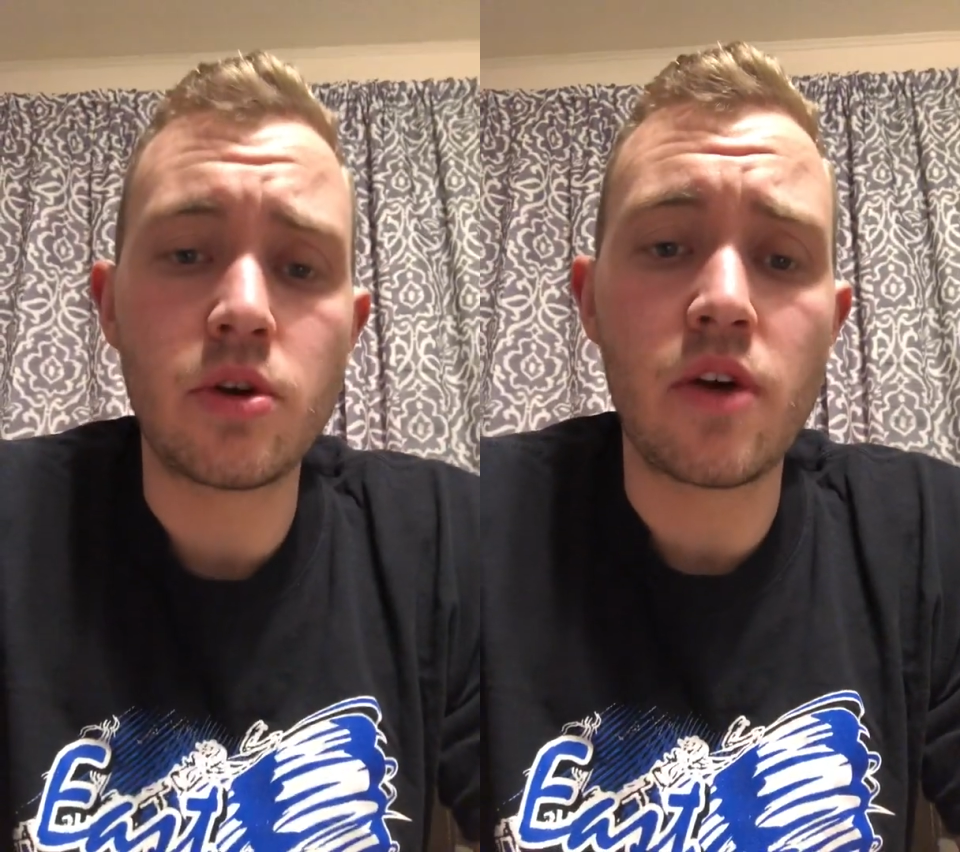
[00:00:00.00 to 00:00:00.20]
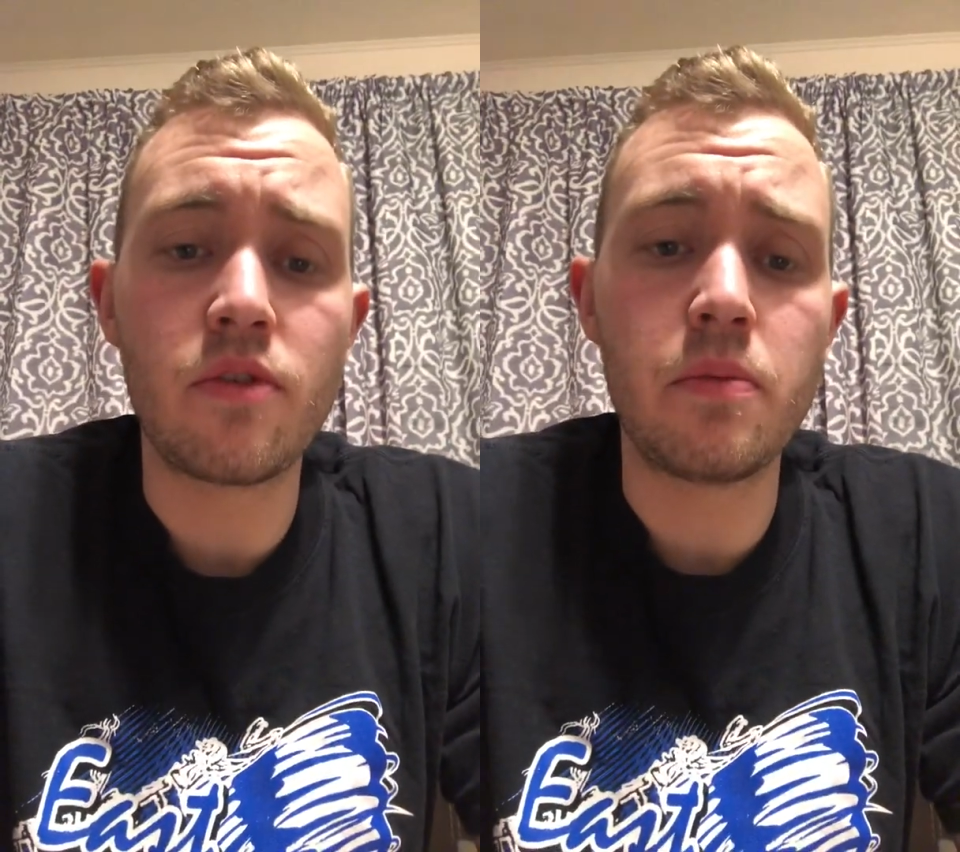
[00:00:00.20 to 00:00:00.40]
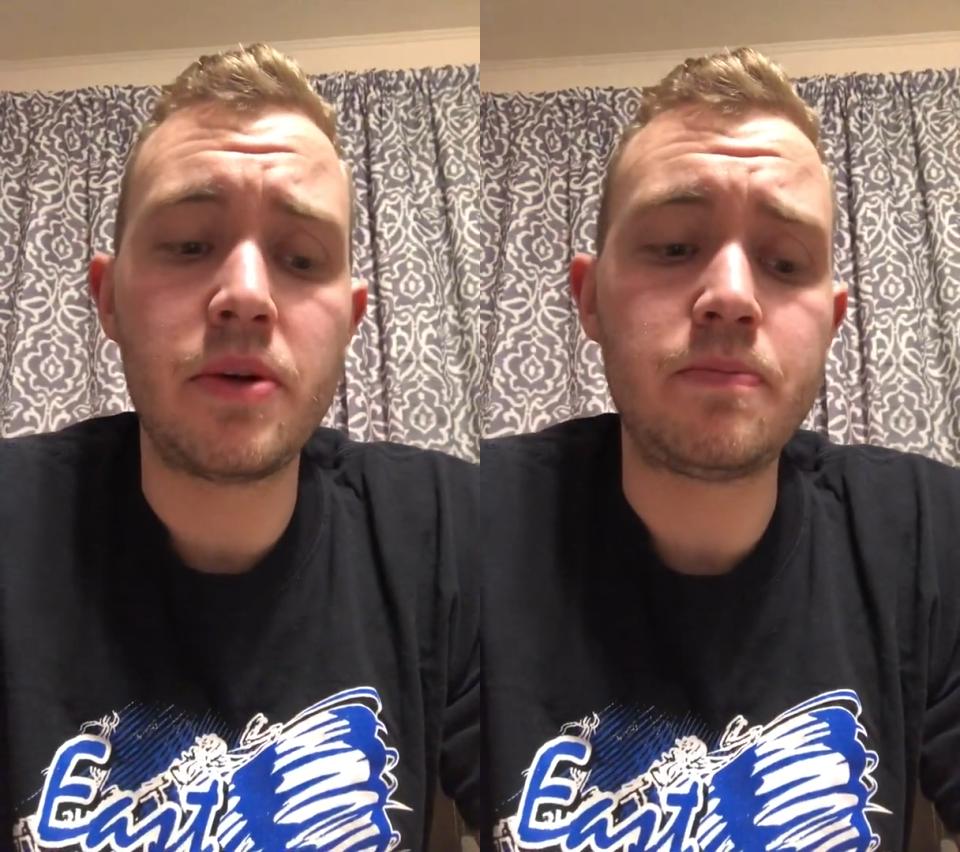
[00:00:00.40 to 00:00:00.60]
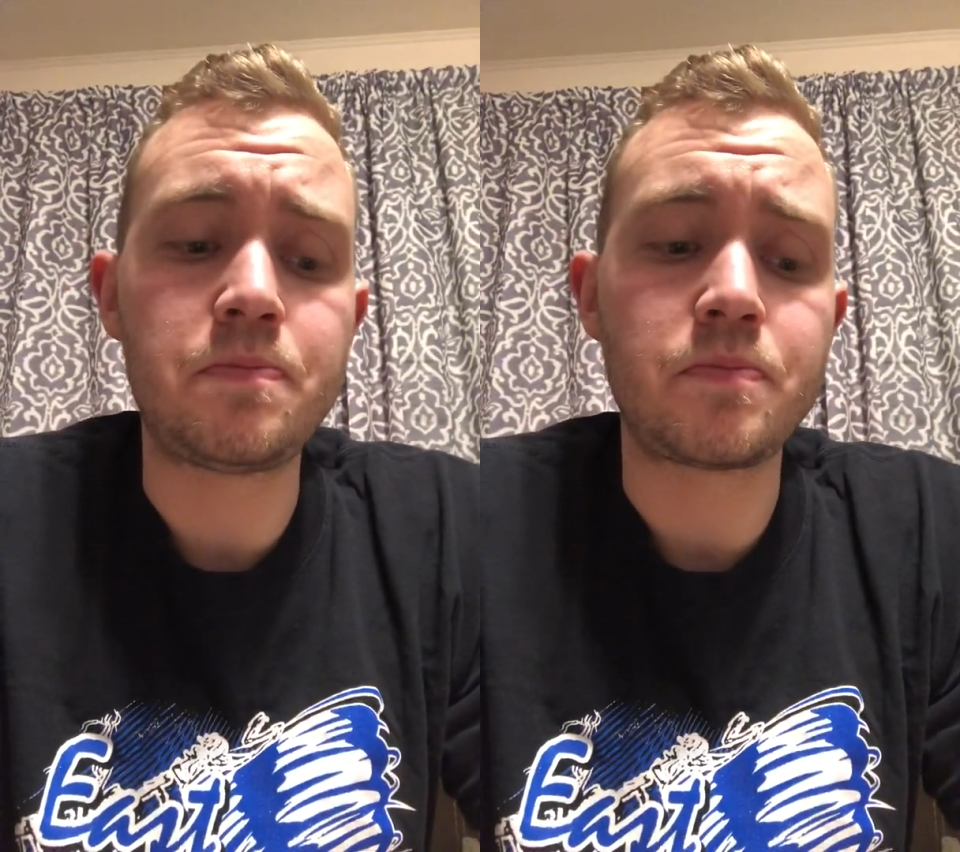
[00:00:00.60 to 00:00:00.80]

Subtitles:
government.